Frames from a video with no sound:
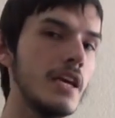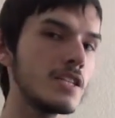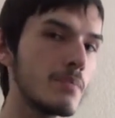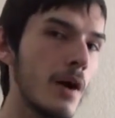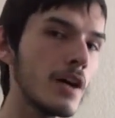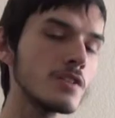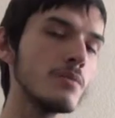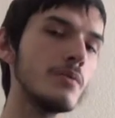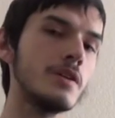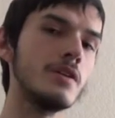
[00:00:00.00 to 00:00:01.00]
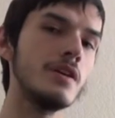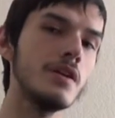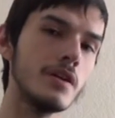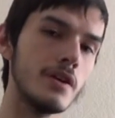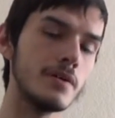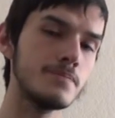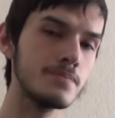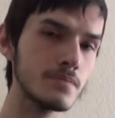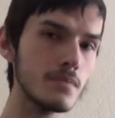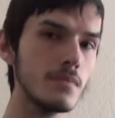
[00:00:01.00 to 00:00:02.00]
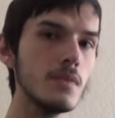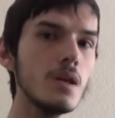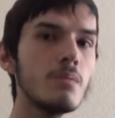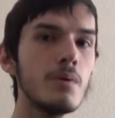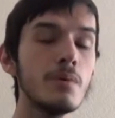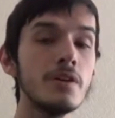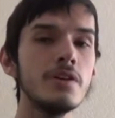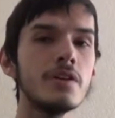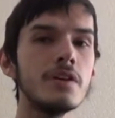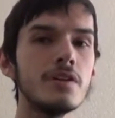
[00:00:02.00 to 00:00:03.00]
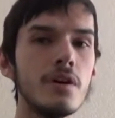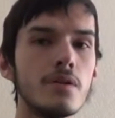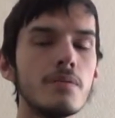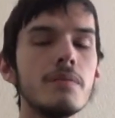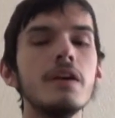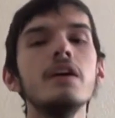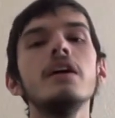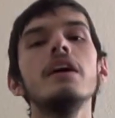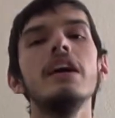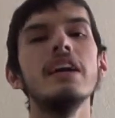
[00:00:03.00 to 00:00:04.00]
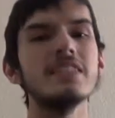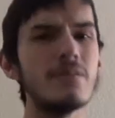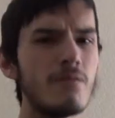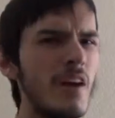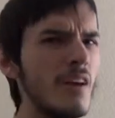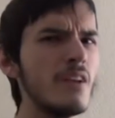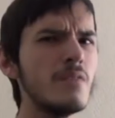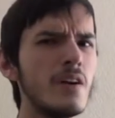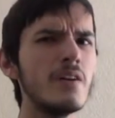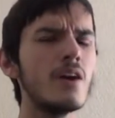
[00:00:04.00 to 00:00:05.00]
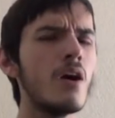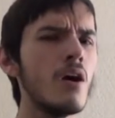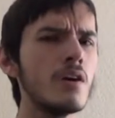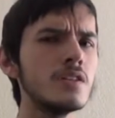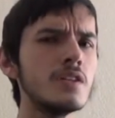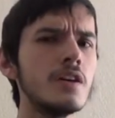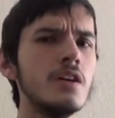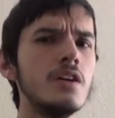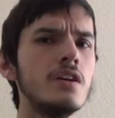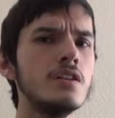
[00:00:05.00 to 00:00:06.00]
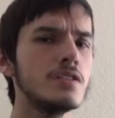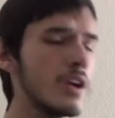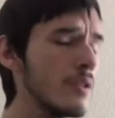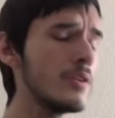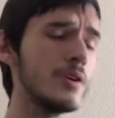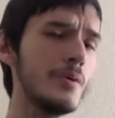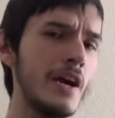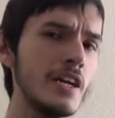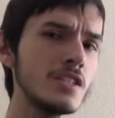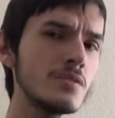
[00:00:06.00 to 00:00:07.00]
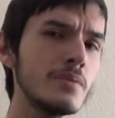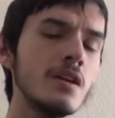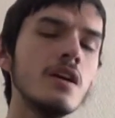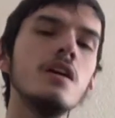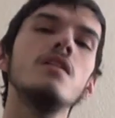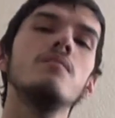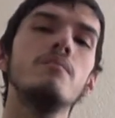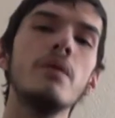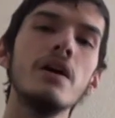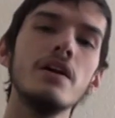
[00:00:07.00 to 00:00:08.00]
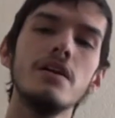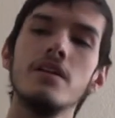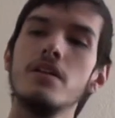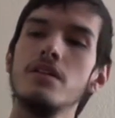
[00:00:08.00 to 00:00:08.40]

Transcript: is possible when you're younger, but when you're an adult, it's very, very hard to not only grasp, but